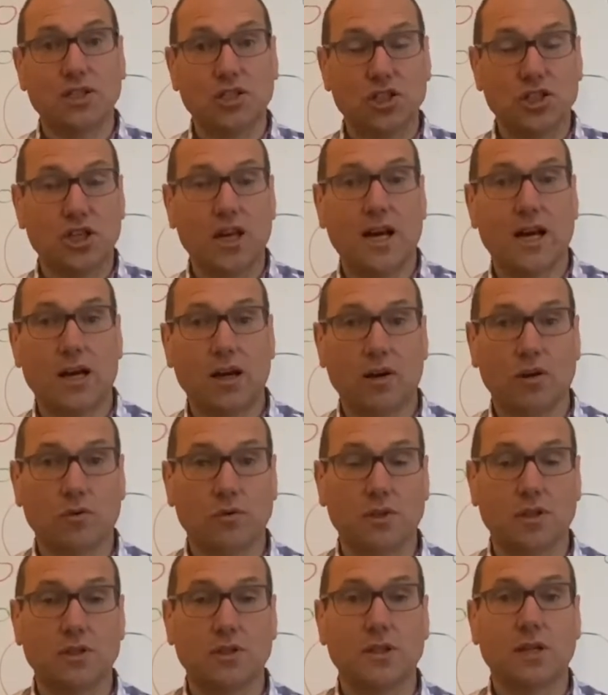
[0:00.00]

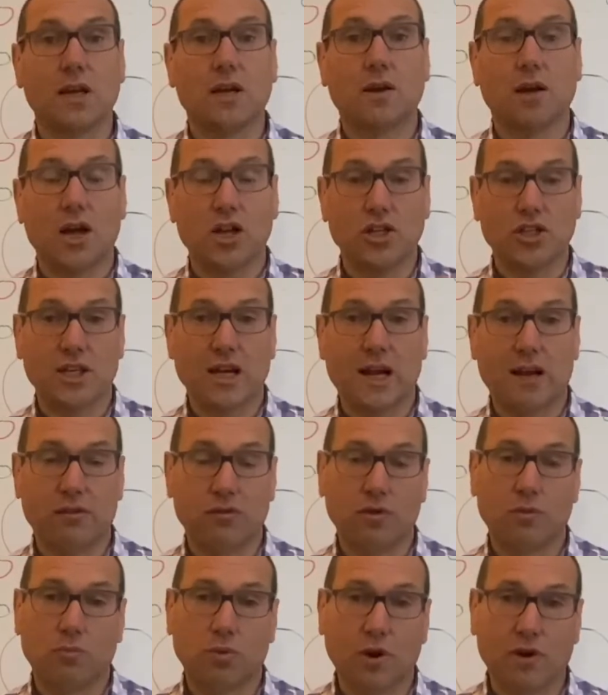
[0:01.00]
shareholders, a share of
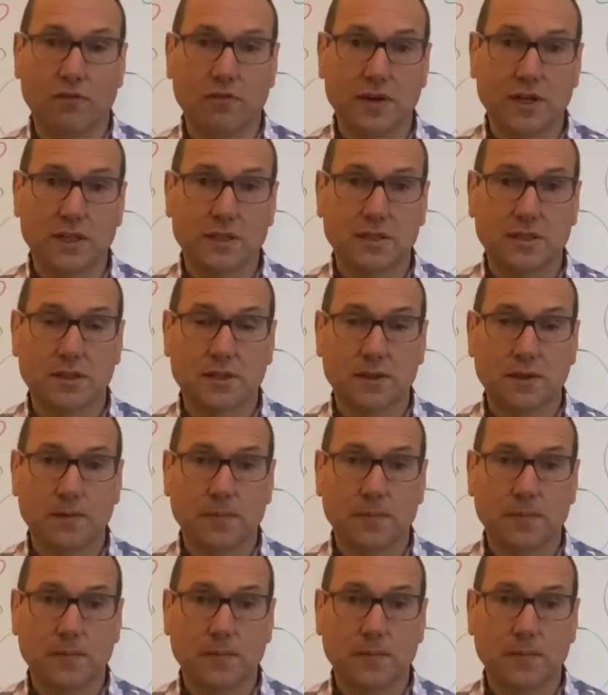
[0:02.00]
the profits.